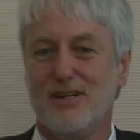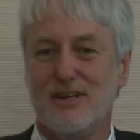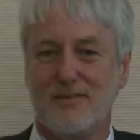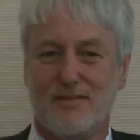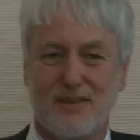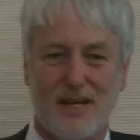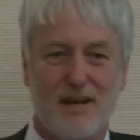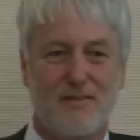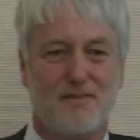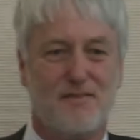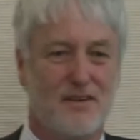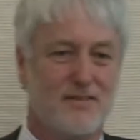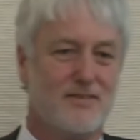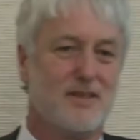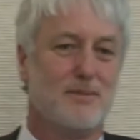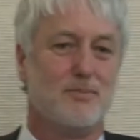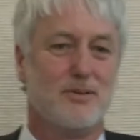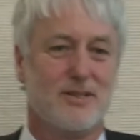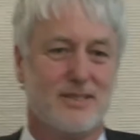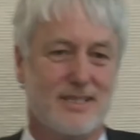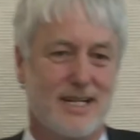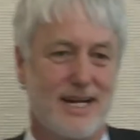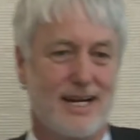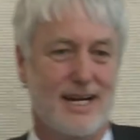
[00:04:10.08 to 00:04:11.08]
if they're
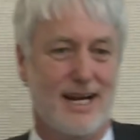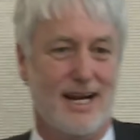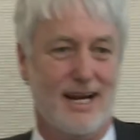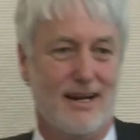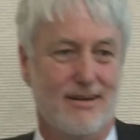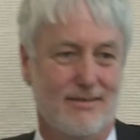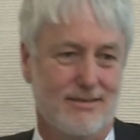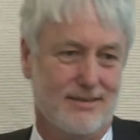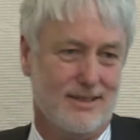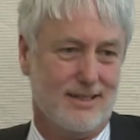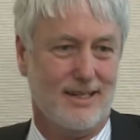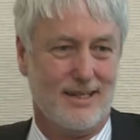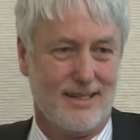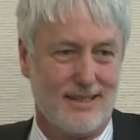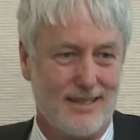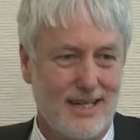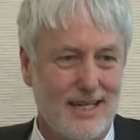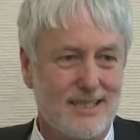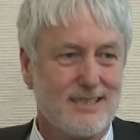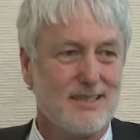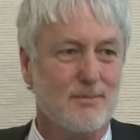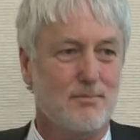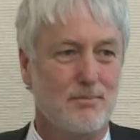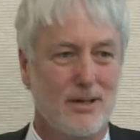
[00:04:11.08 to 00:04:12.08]
50% out,
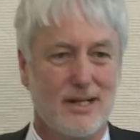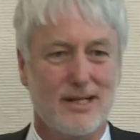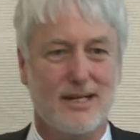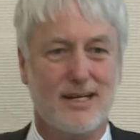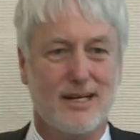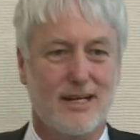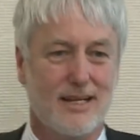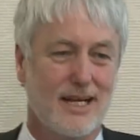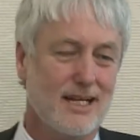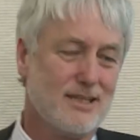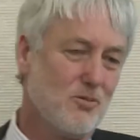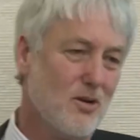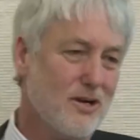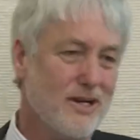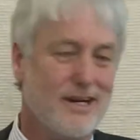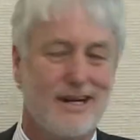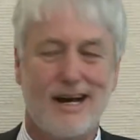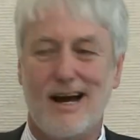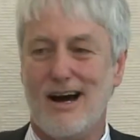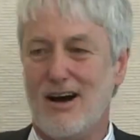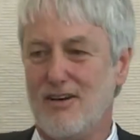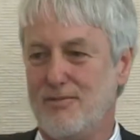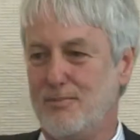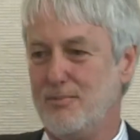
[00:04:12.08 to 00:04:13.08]
that's that's
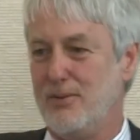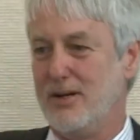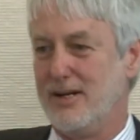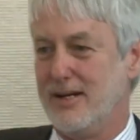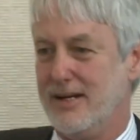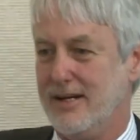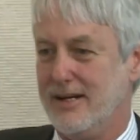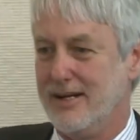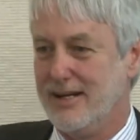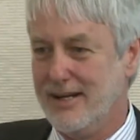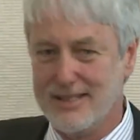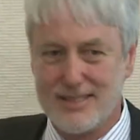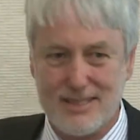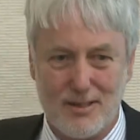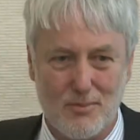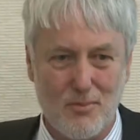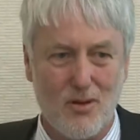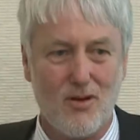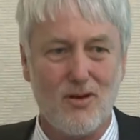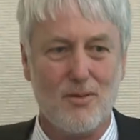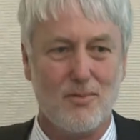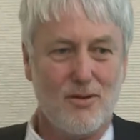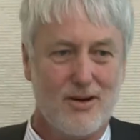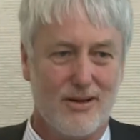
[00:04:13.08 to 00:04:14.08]
1.5 billion, and to
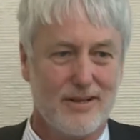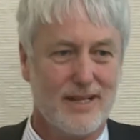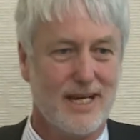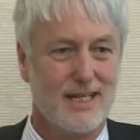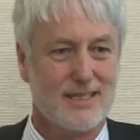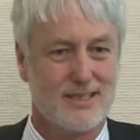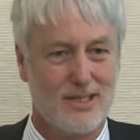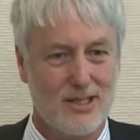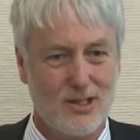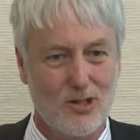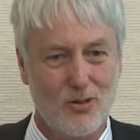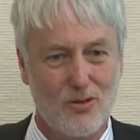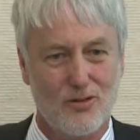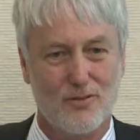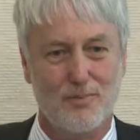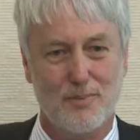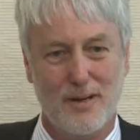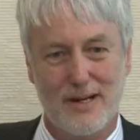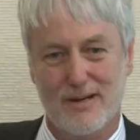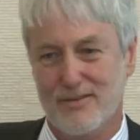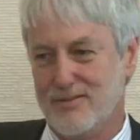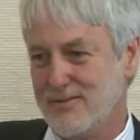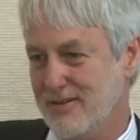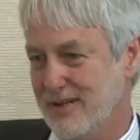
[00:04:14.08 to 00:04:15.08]
my mind, that's a lot of
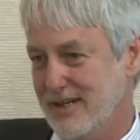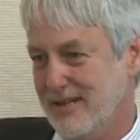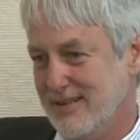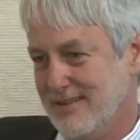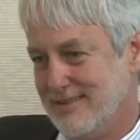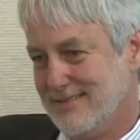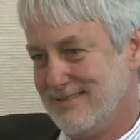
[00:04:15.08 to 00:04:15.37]
benefit.